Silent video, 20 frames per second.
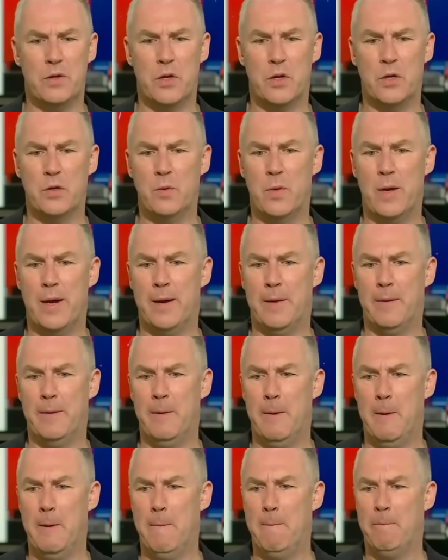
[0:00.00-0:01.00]
as well,
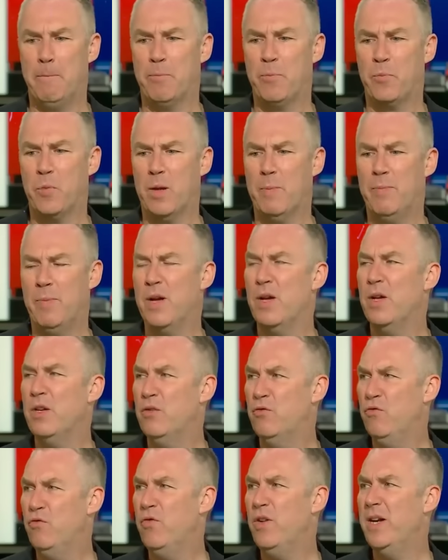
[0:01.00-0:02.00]
but
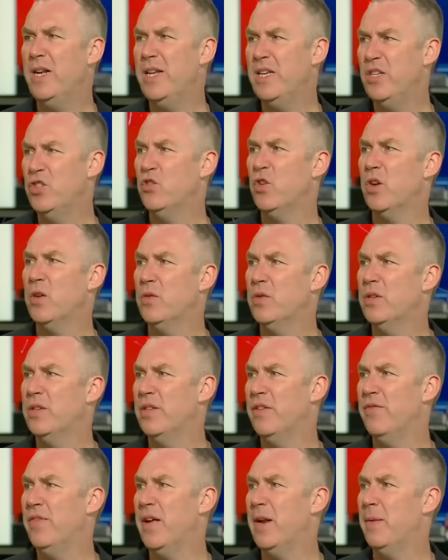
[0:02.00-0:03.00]
has really struggled to
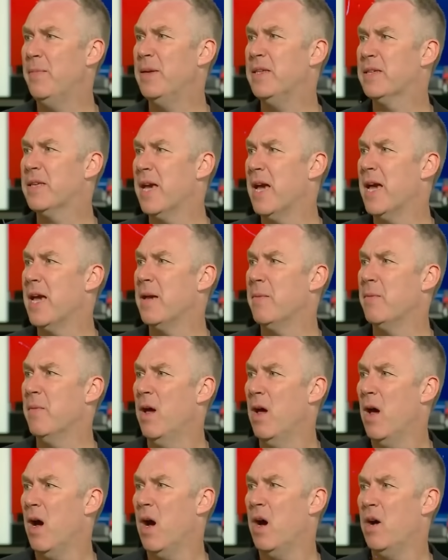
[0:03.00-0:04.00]
develop his game
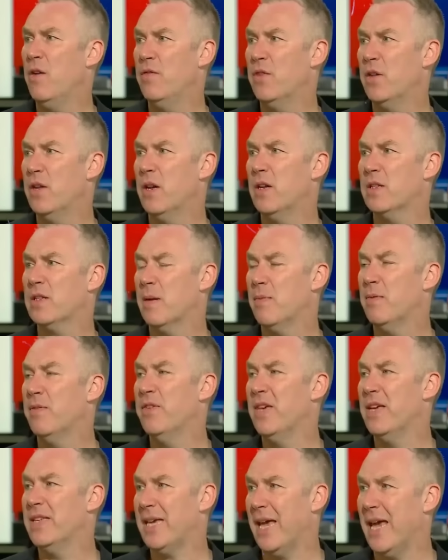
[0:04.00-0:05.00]
over the last couple
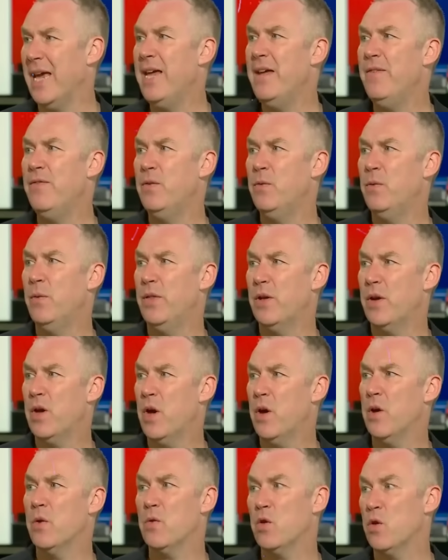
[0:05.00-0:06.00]
of years, even with a
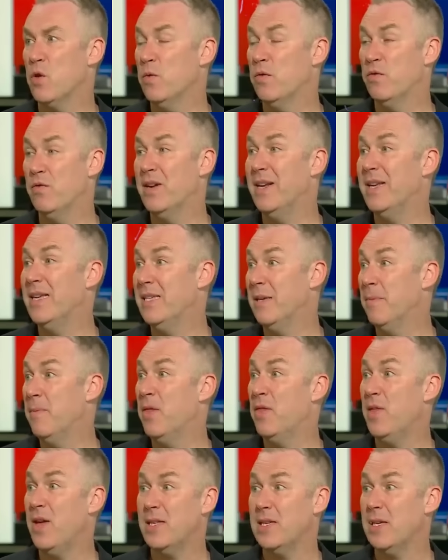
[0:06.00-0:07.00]
coach who was really
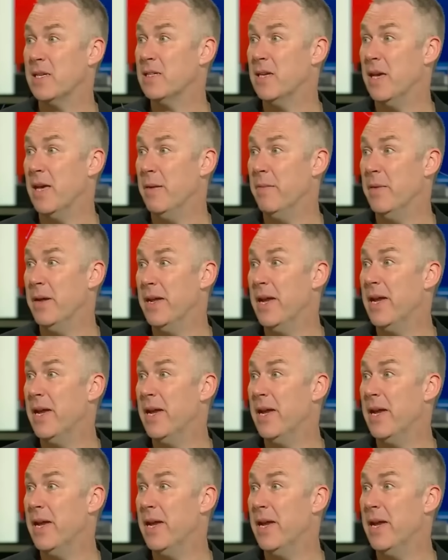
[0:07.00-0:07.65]
sympathetic to him in